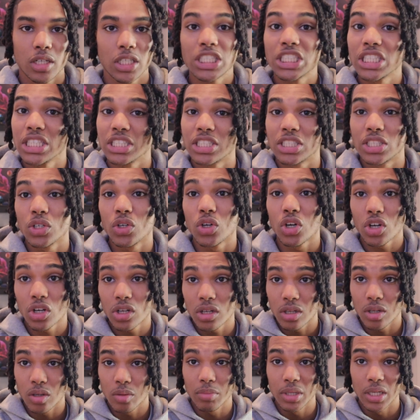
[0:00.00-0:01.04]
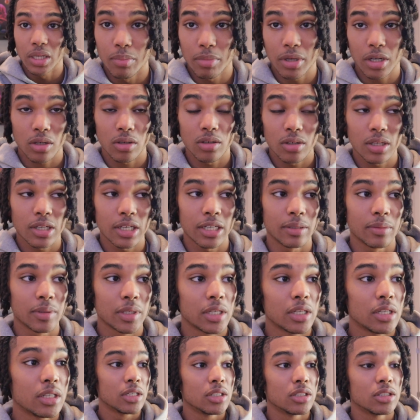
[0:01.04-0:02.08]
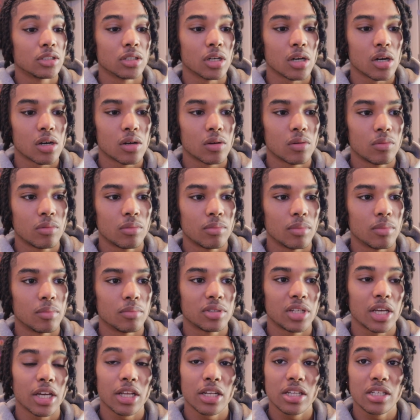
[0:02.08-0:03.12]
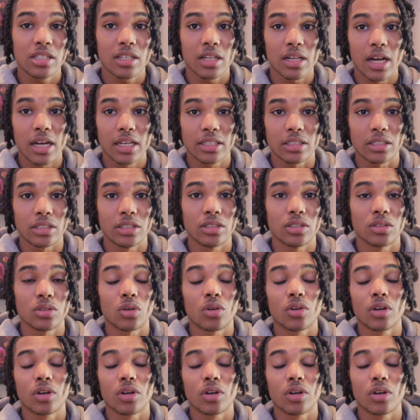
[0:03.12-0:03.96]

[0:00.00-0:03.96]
This shit still hurt a little bit, I'm not gonna lie. So, I'm taking these classes.